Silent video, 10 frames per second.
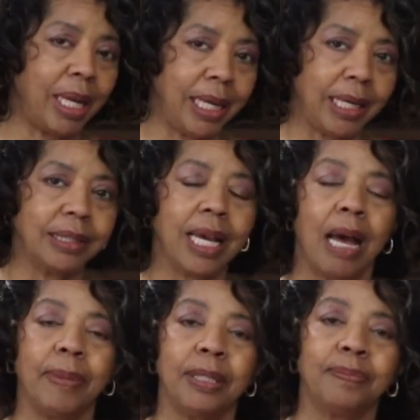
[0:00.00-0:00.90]
but it is
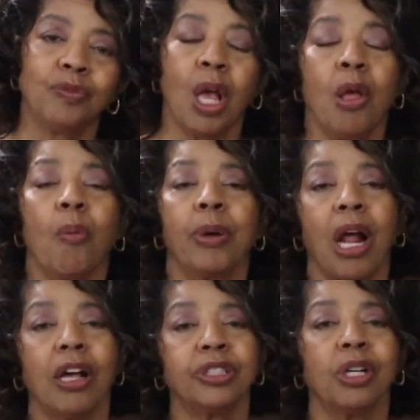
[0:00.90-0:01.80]
coming. But
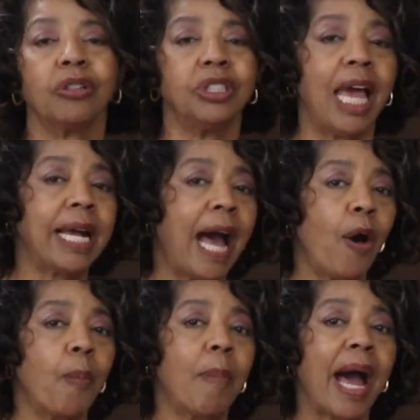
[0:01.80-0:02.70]
also check
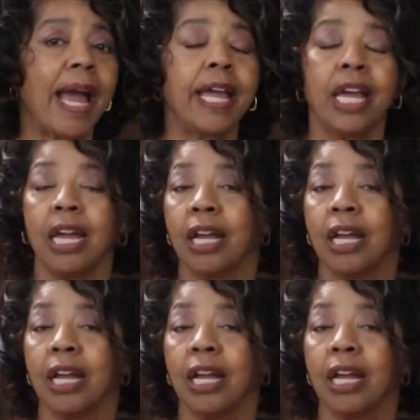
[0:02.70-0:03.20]
out my